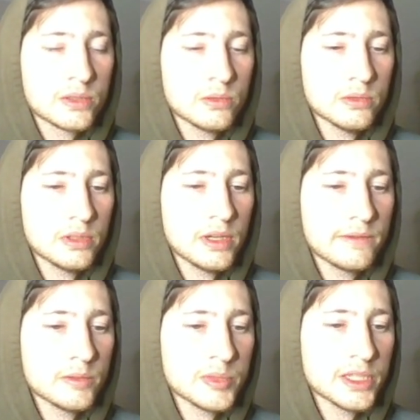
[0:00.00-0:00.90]
cool enough
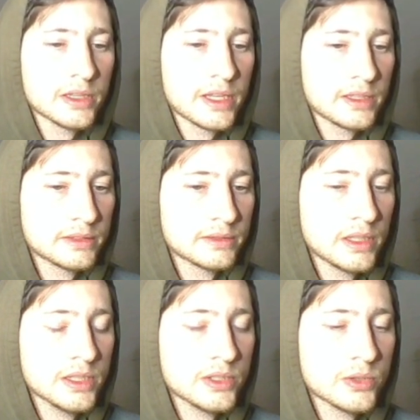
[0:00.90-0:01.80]
for me to like
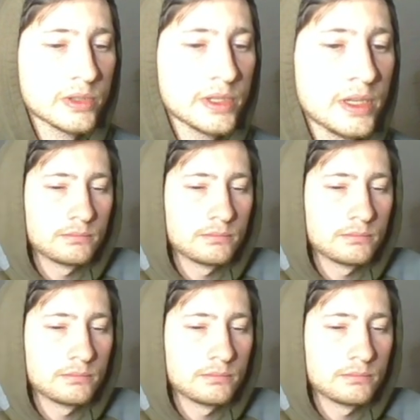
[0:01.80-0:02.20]
enjoy.